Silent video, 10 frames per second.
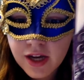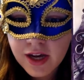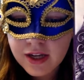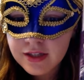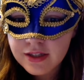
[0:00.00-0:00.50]

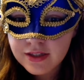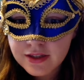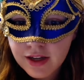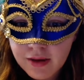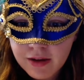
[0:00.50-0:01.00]
as
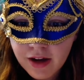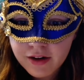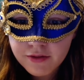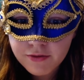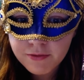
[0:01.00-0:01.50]
I'm kind
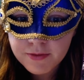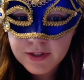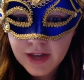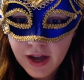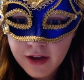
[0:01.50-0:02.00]
of
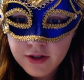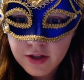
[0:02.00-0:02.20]
sad to